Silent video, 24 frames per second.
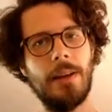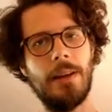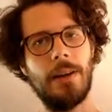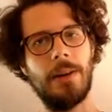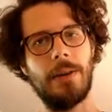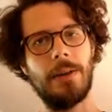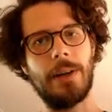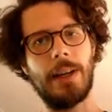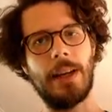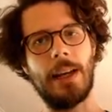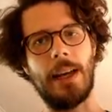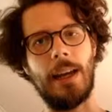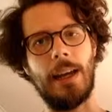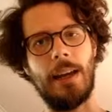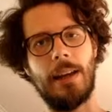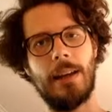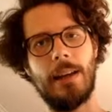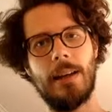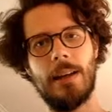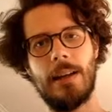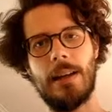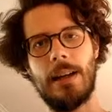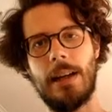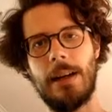Okay,
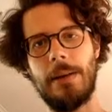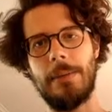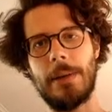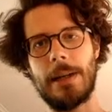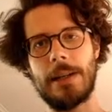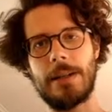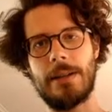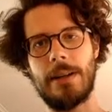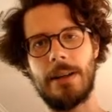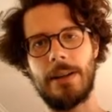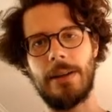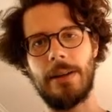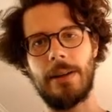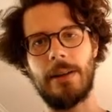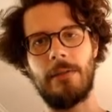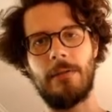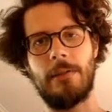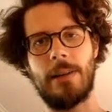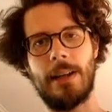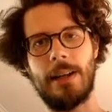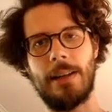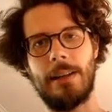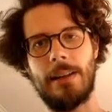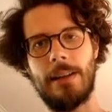I'm actually gonna
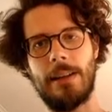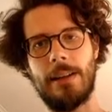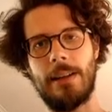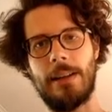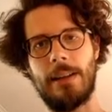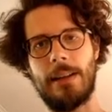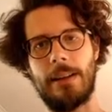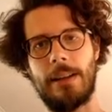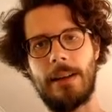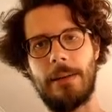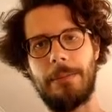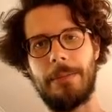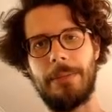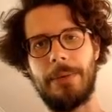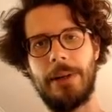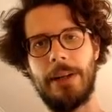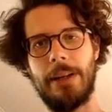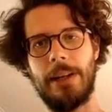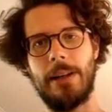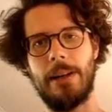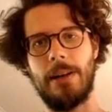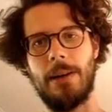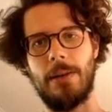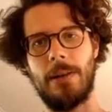write like a
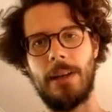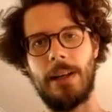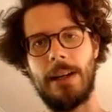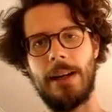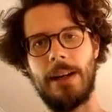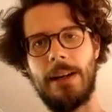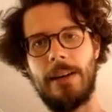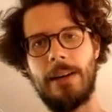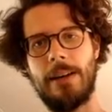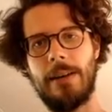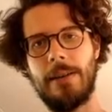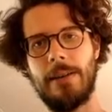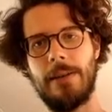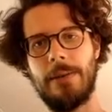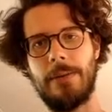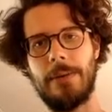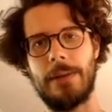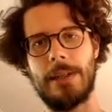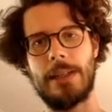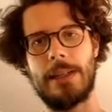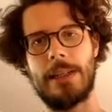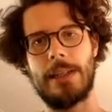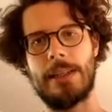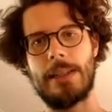pre-goal here,
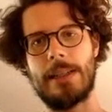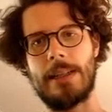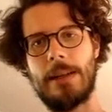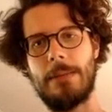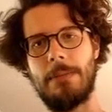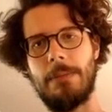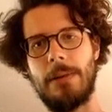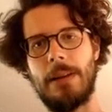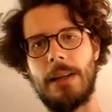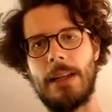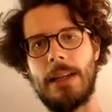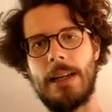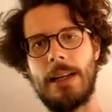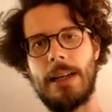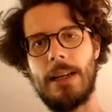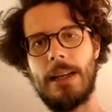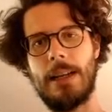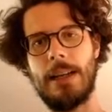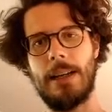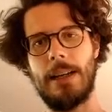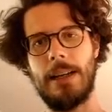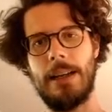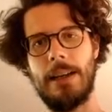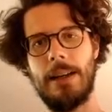which is
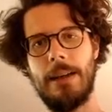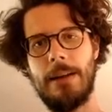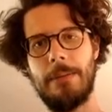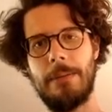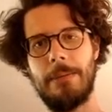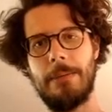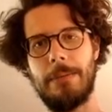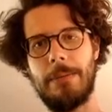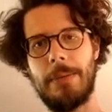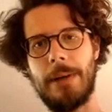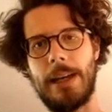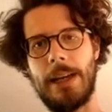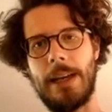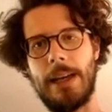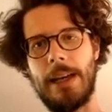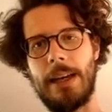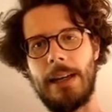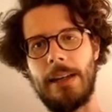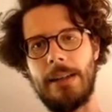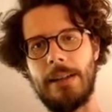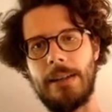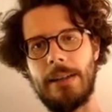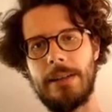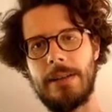apply
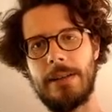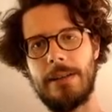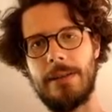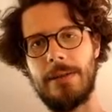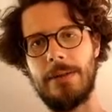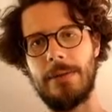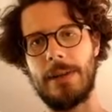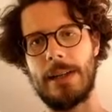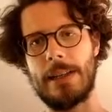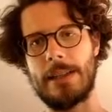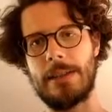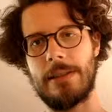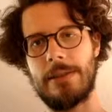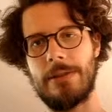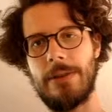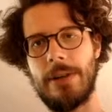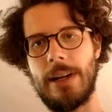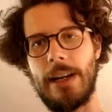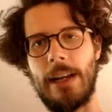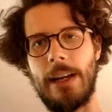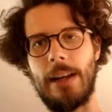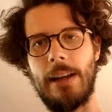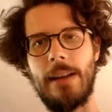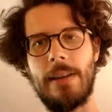peg to a
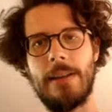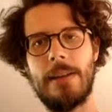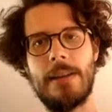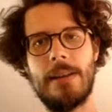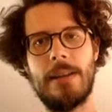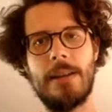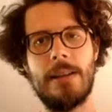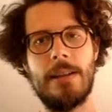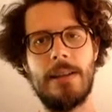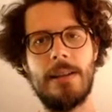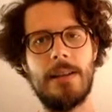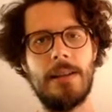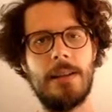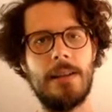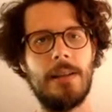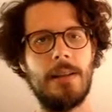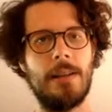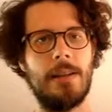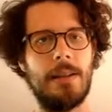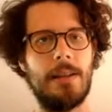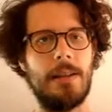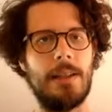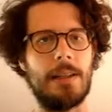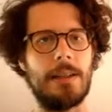string,
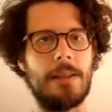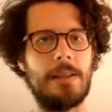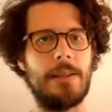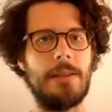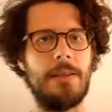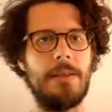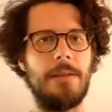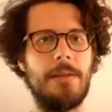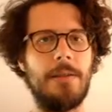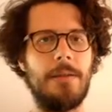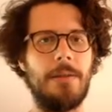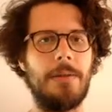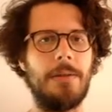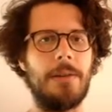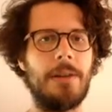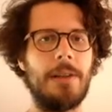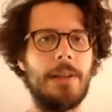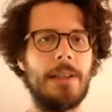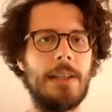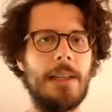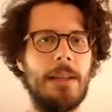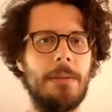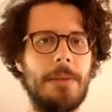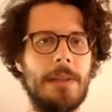just to
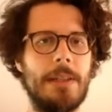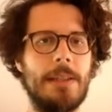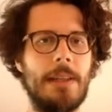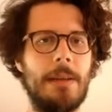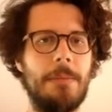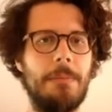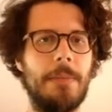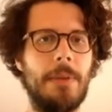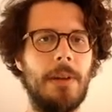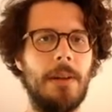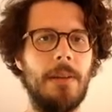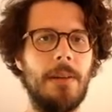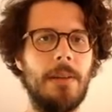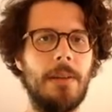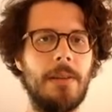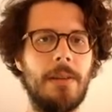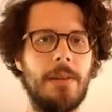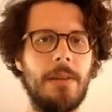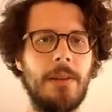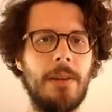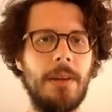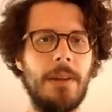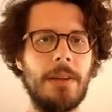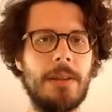keep it simple.
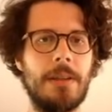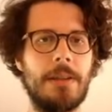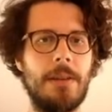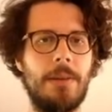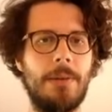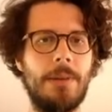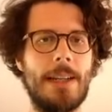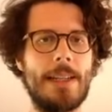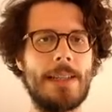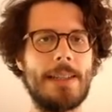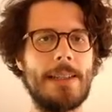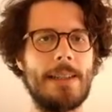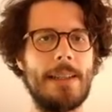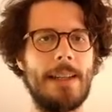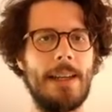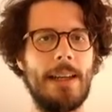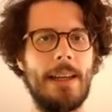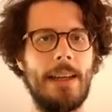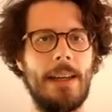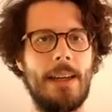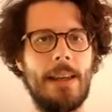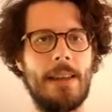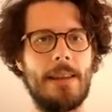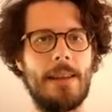So let's
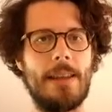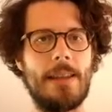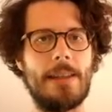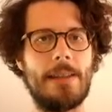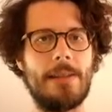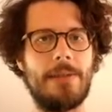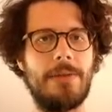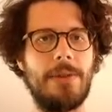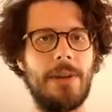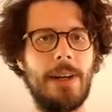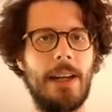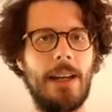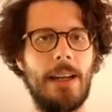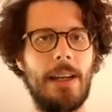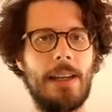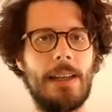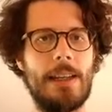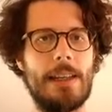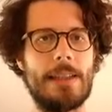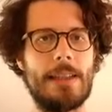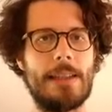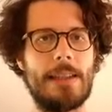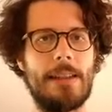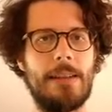say in this string,
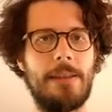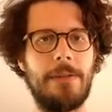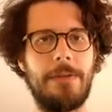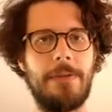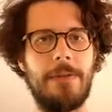instead of